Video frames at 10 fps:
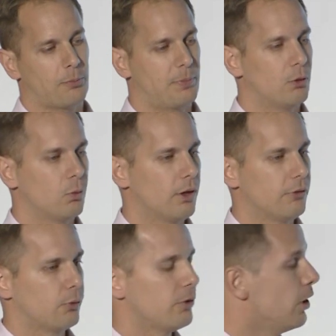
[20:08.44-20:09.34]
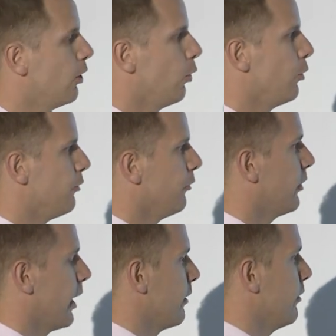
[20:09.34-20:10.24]
built ones, or you just
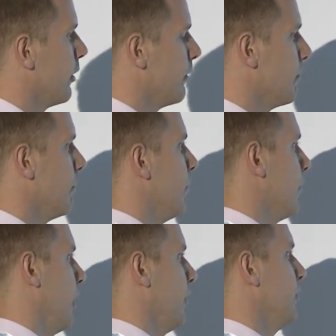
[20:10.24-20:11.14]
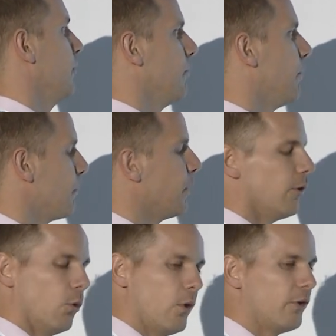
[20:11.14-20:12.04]
get, but it
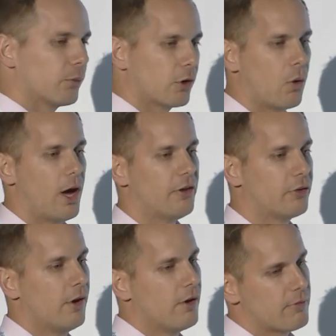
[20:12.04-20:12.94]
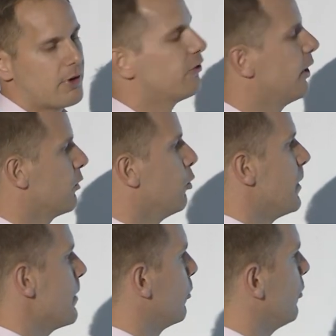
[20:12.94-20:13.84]
always requires very technical
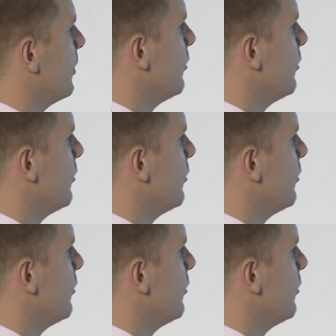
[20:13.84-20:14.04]
people to be